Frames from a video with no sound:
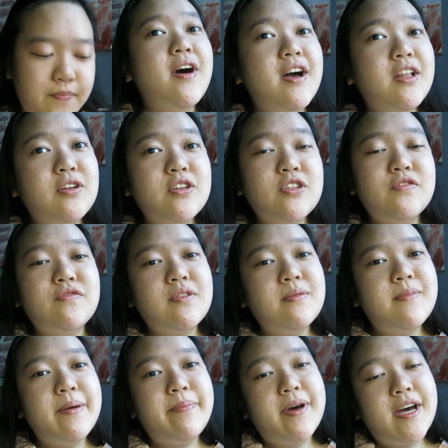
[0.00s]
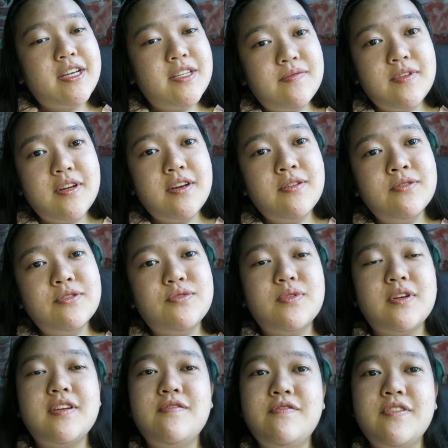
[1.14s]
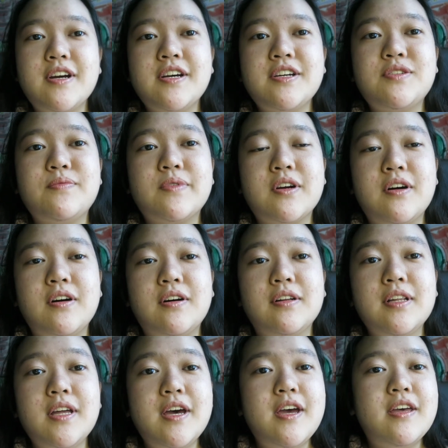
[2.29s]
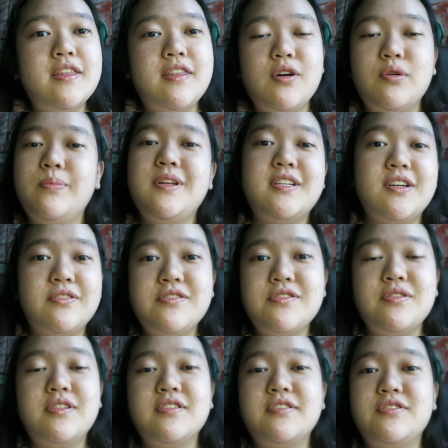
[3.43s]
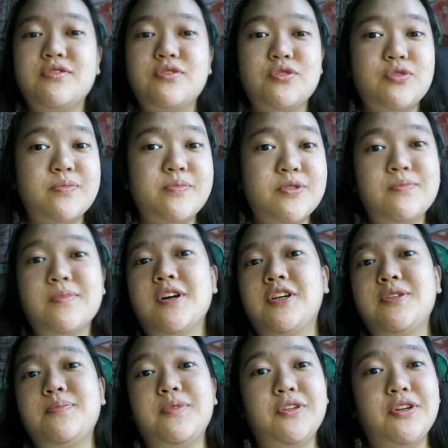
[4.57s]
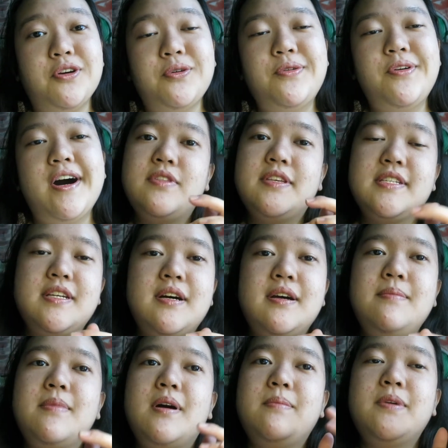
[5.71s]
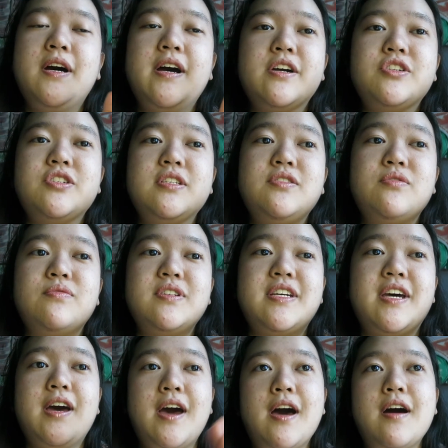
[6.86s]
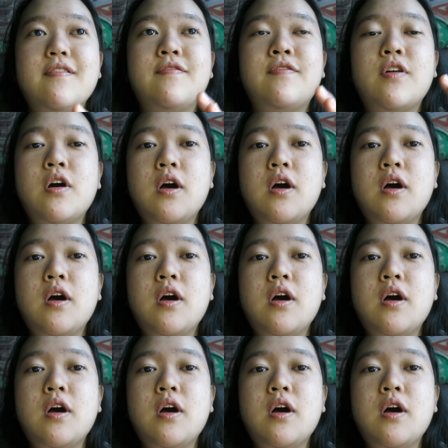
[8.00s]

I learned from my past videos, if you guys recall, they will be down in the description box below. This time, I'm not actually going to have